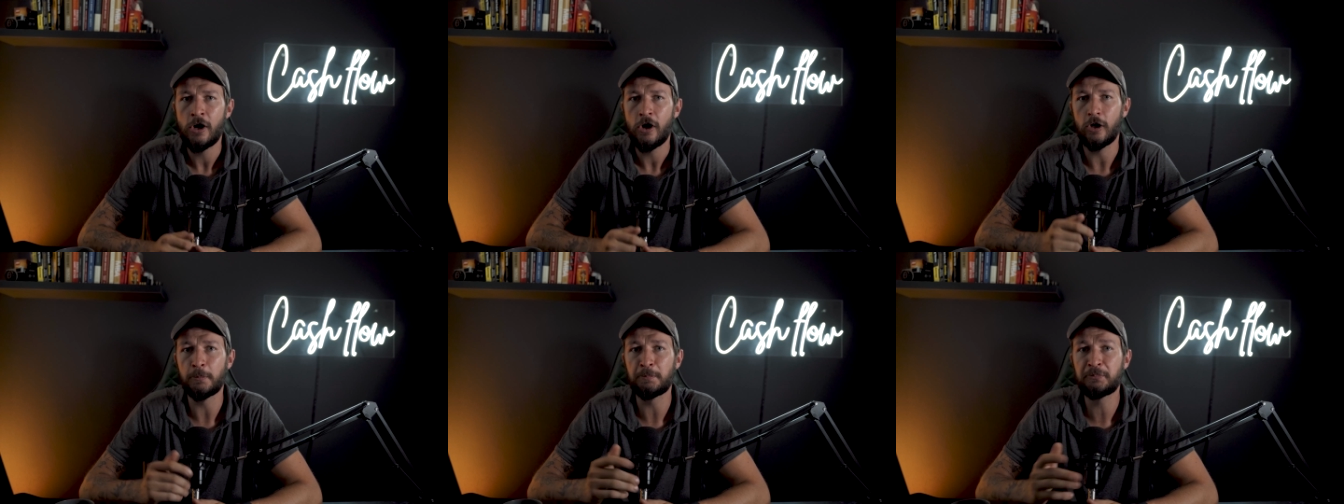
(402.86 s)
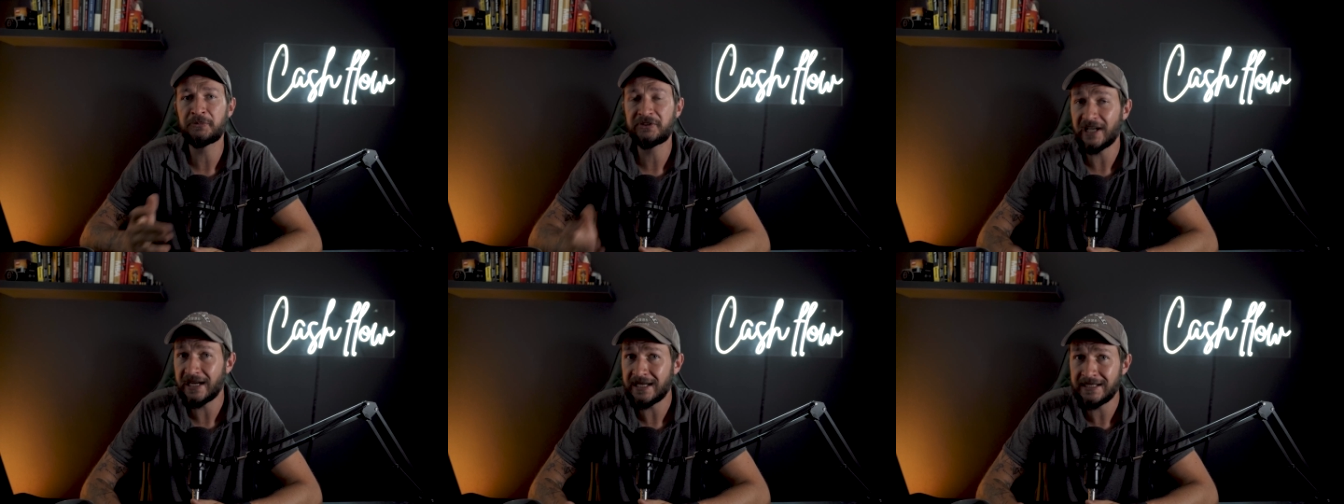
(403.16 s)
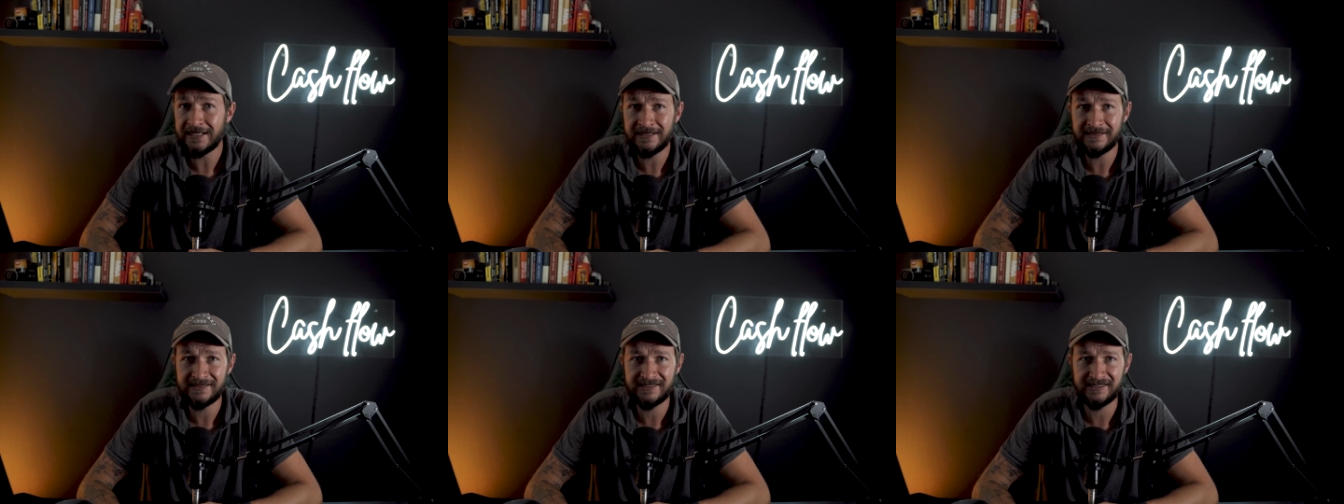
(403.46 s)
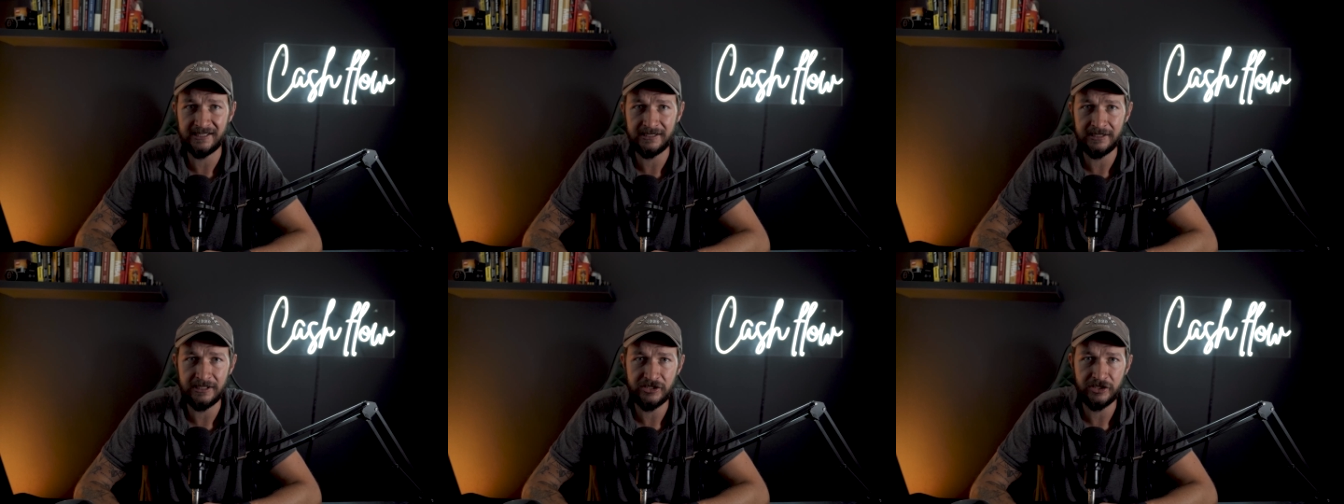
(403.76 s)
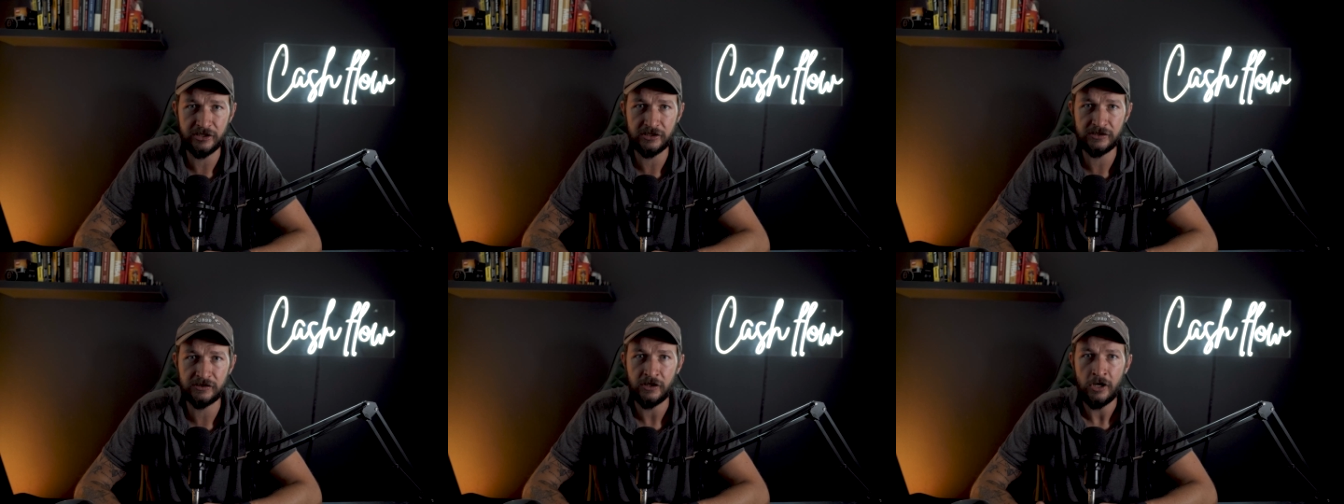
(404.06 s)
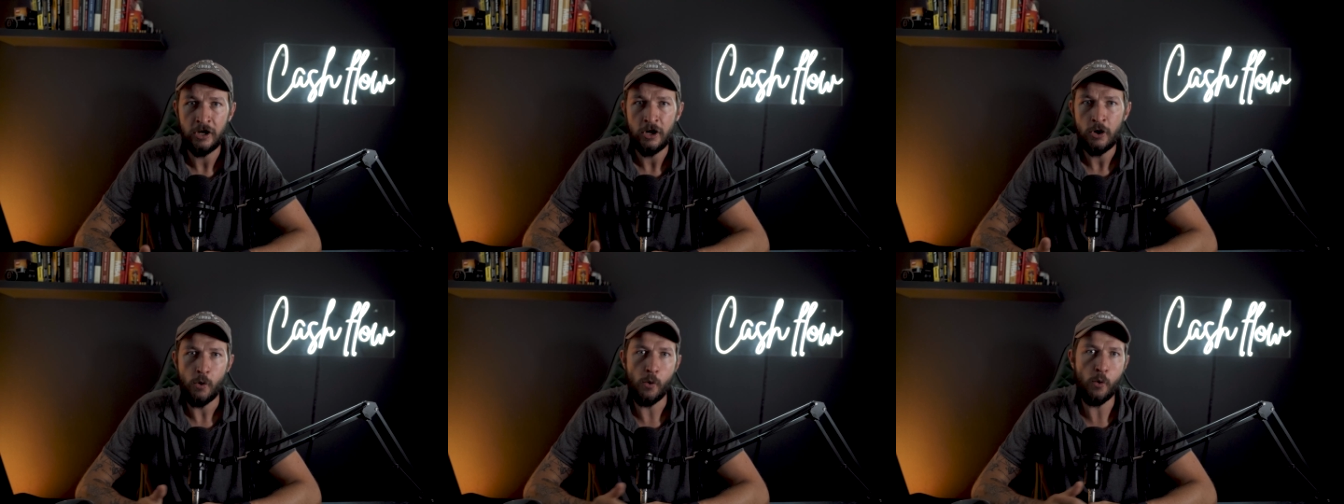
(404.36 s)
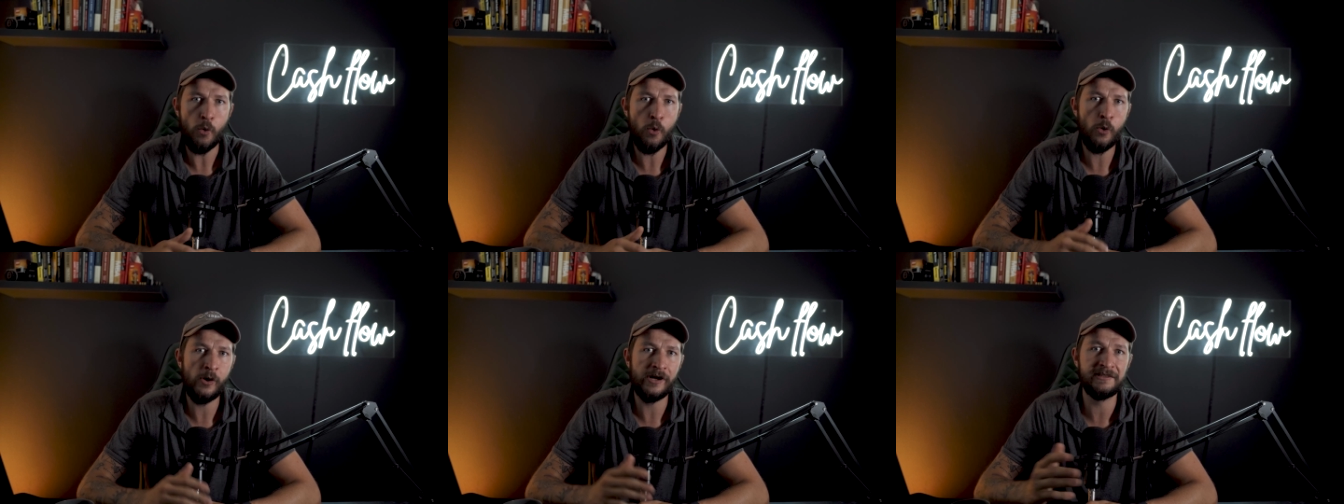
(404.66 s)
obtaining signatures,
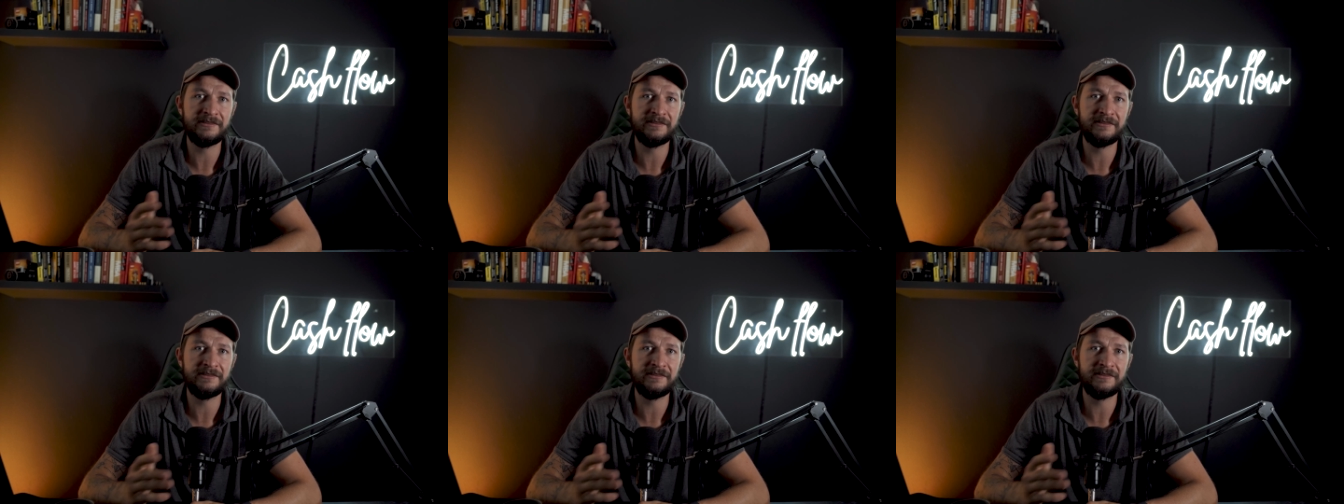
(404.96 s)
or